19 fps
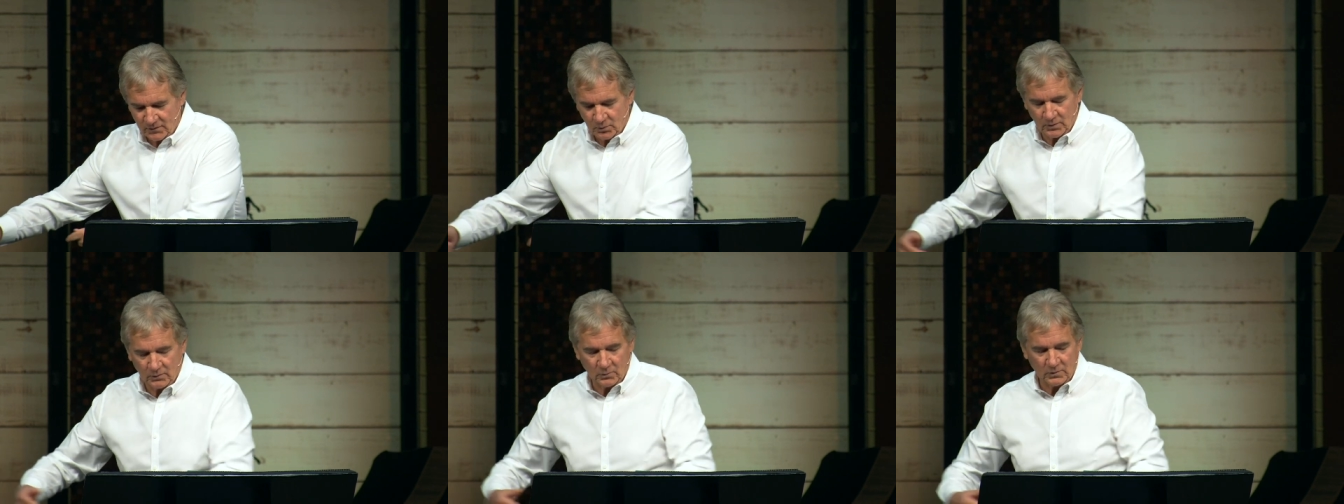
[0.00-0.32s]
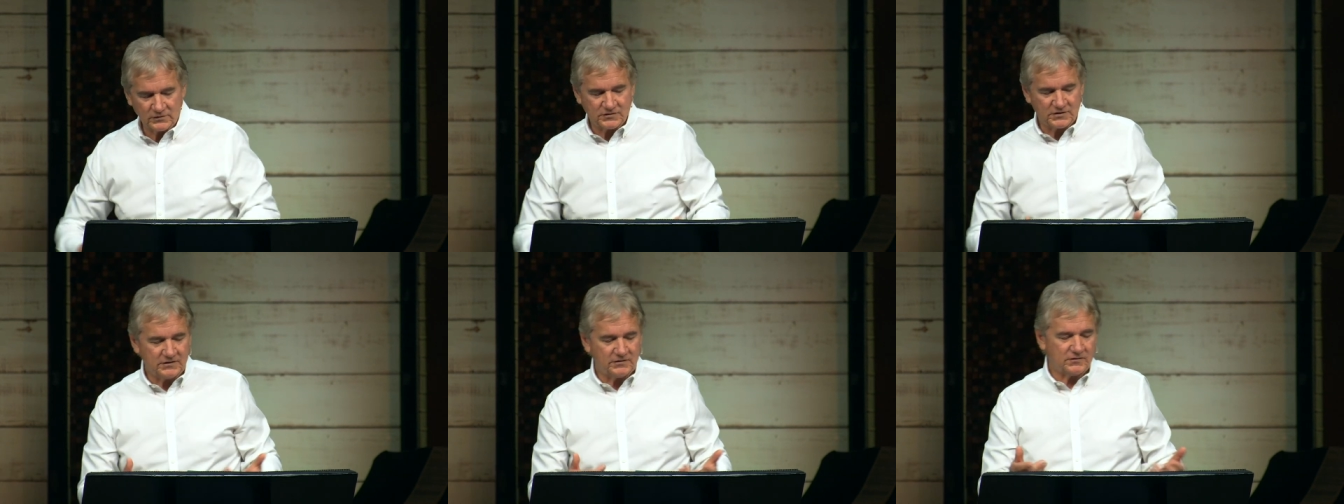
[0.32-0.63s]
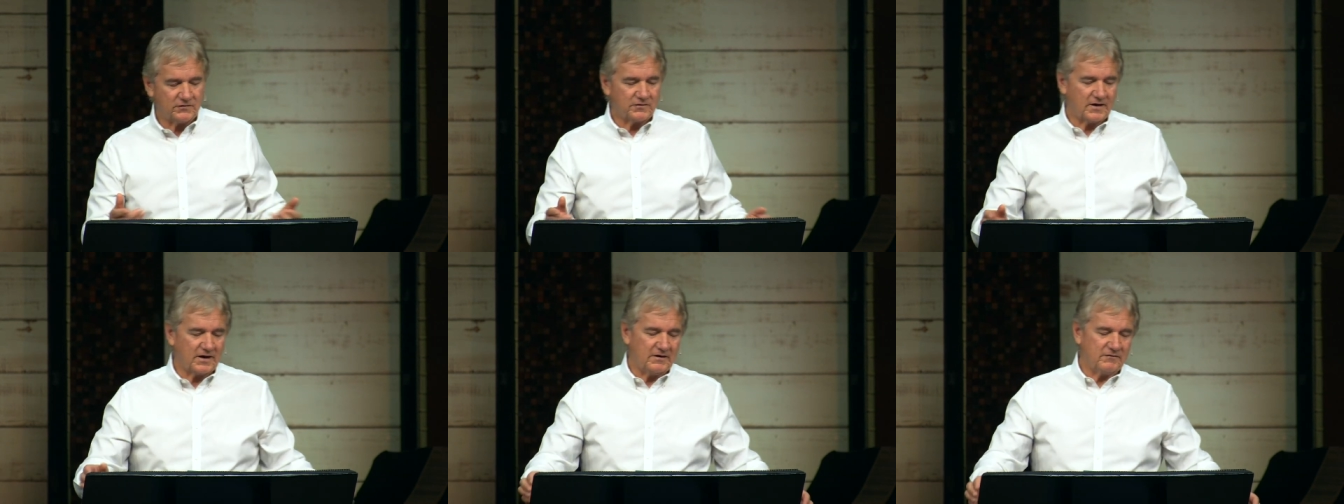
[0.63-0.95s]
When, when
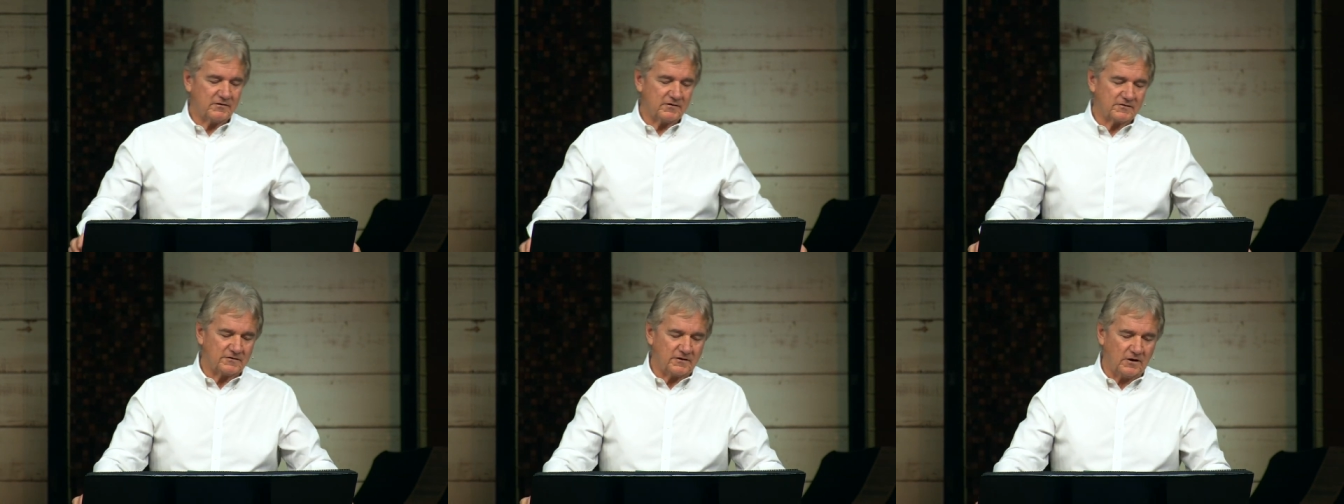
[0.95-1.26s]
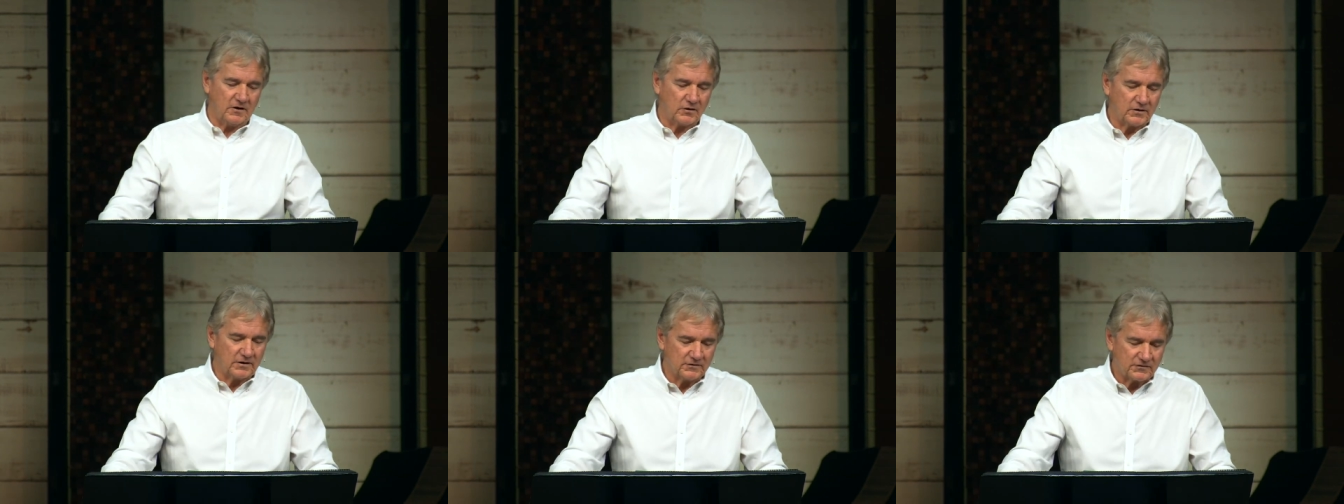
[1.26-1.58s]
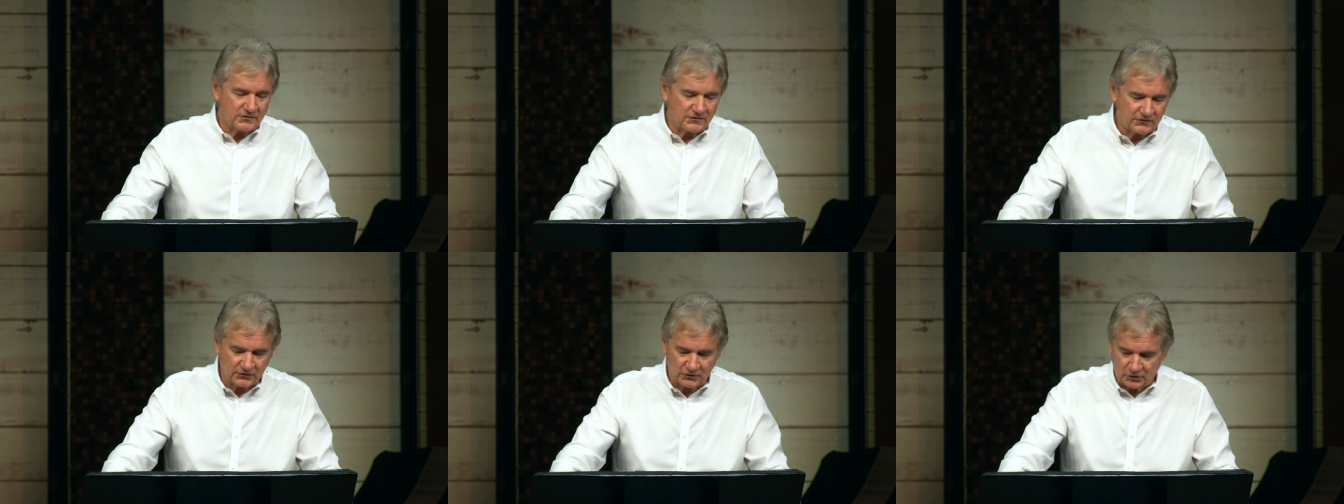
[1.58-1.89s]
Jesus gave his
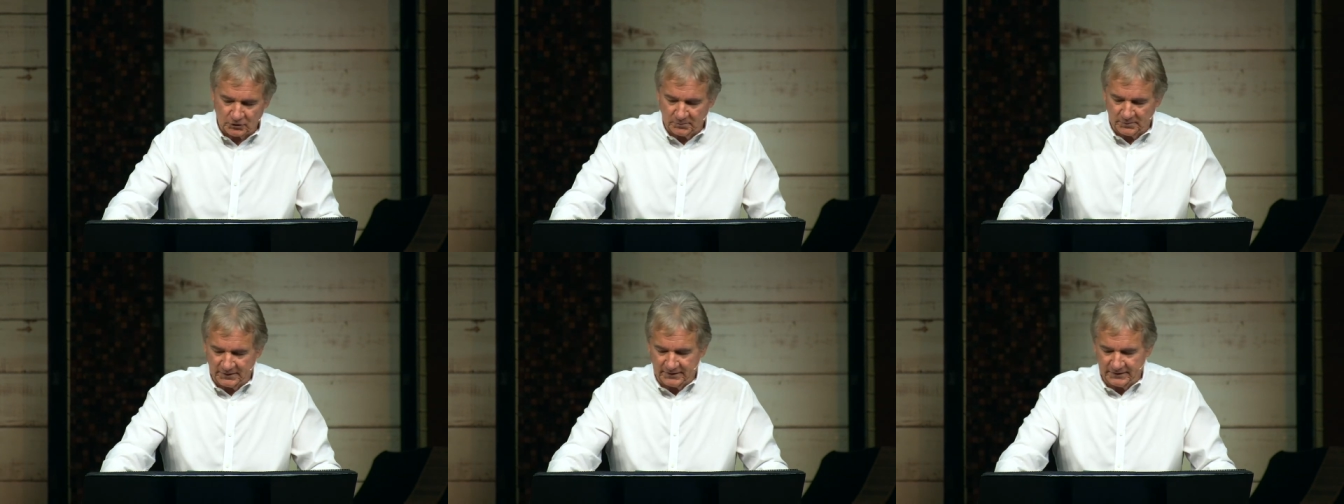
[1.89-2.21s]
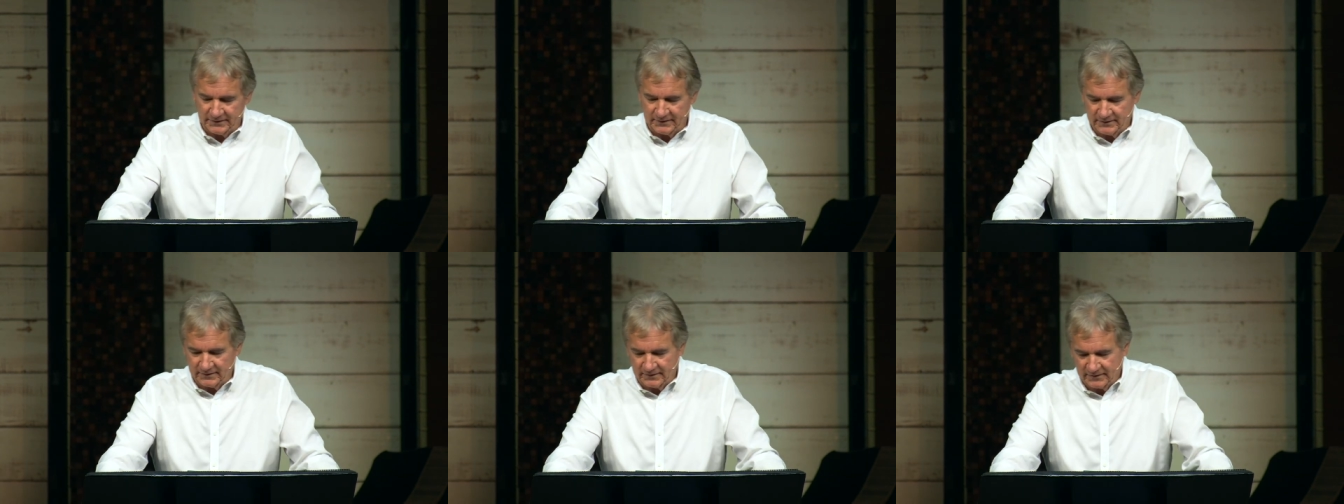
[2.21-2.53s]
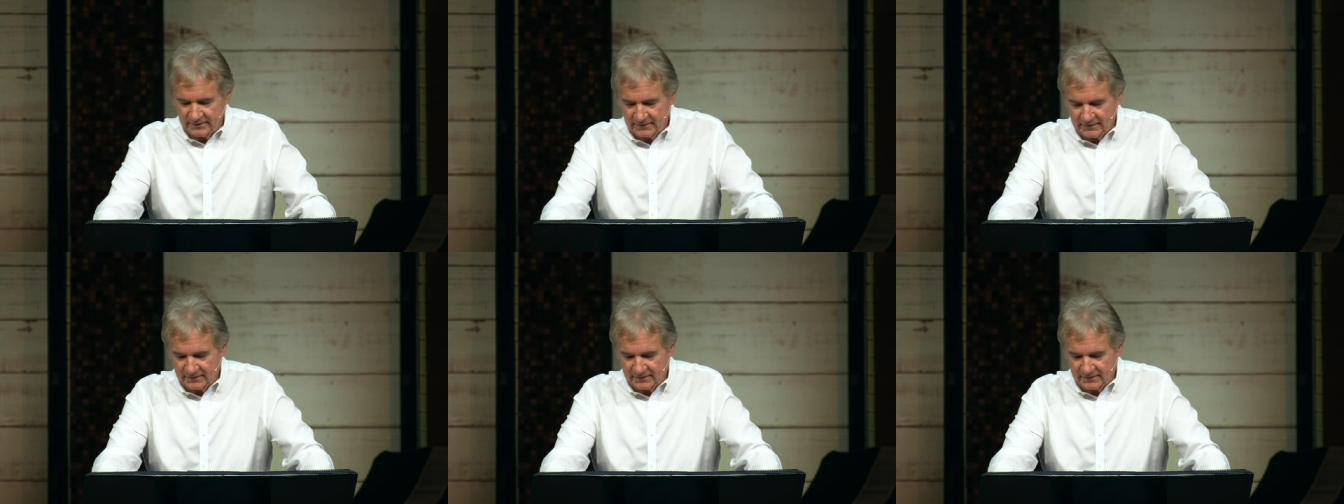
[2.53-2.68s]
longest sermon,